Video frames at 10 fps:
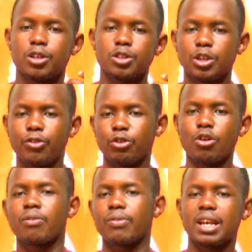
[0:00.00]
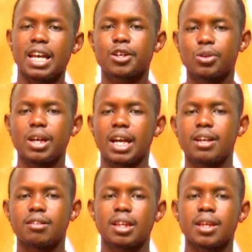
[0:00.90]
don't feel like doing
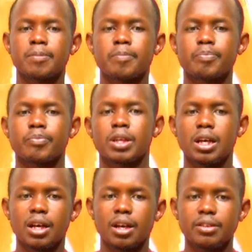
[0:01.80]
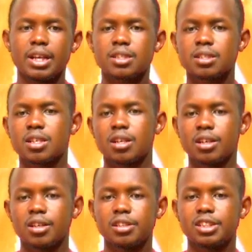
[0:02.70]
anything, just
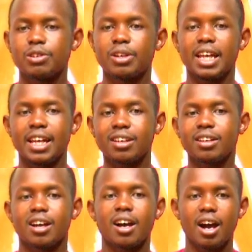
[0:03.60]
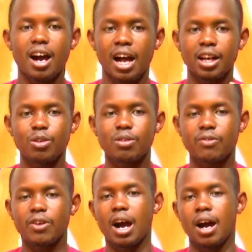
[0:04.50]
tune in and look
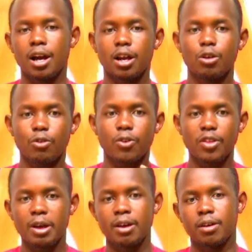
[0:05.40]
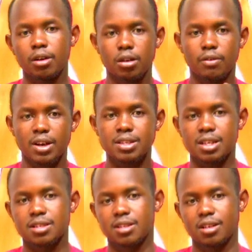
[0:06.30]
for the verses.
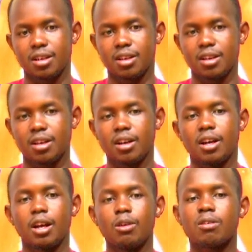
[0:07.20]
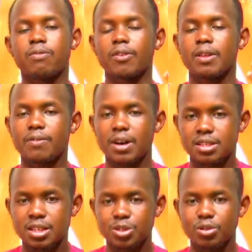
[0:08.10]
Look for the verses to
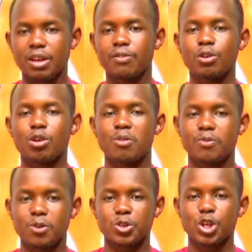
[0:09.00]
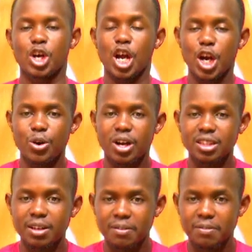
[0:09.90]
give you comfort. Look at the
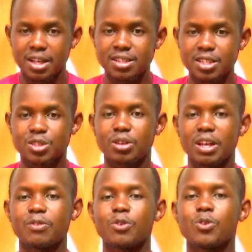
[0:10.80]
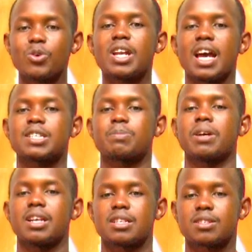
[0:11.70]
verses to give you good
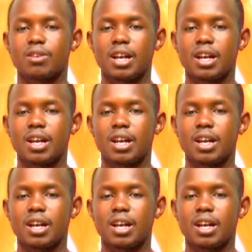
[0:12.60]
experience. Okay?